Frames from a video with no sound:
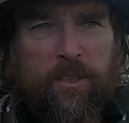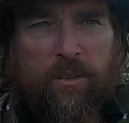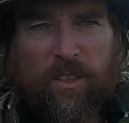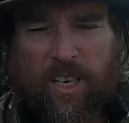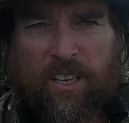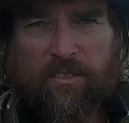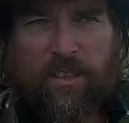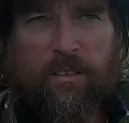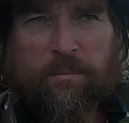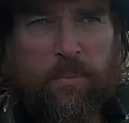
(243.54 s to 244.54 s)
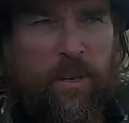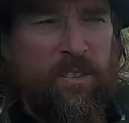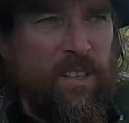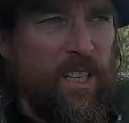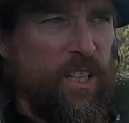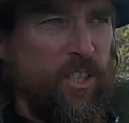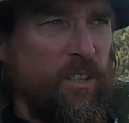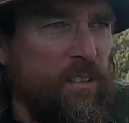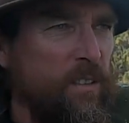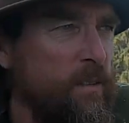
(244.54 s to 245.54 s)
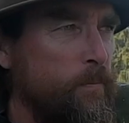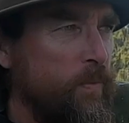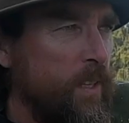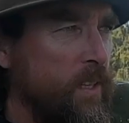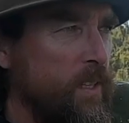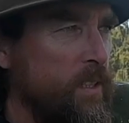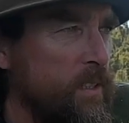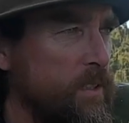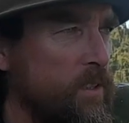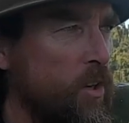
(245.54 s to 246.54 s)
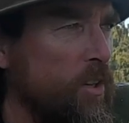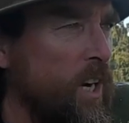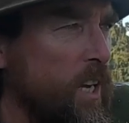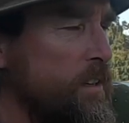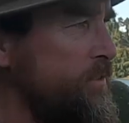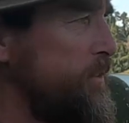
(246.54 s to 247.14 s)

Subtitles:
do a casting presentation at a conclave.